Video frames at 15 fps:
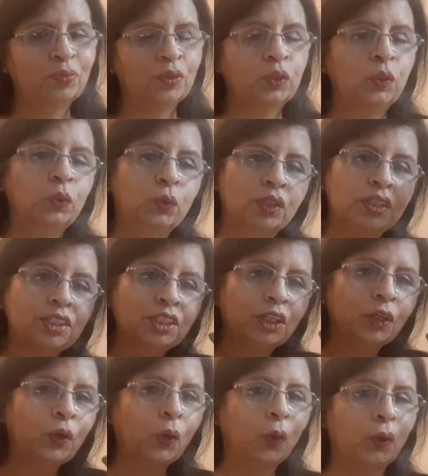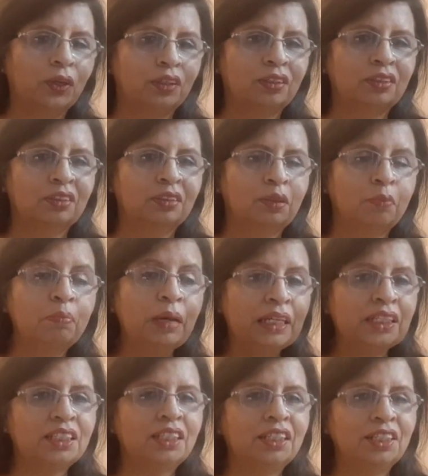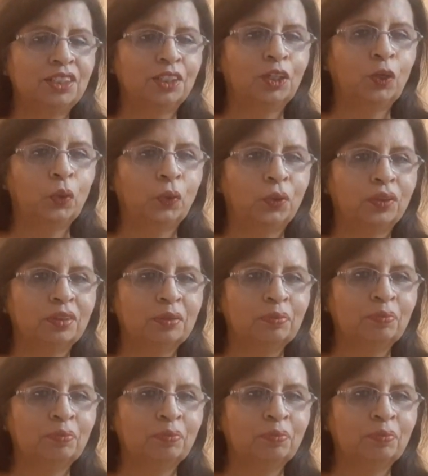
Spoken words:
you are secure, mentally secure.